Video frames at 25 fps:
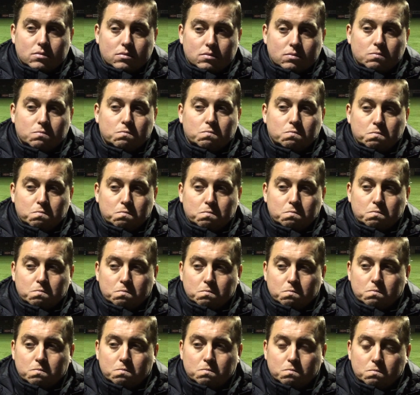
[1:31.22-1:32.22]

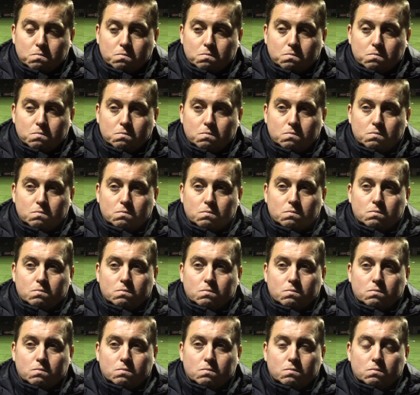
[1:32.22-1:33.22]

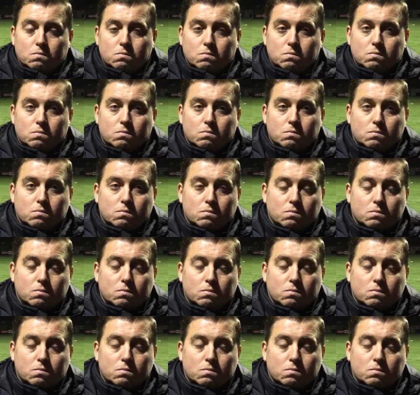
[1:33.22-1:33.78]
(not speaking)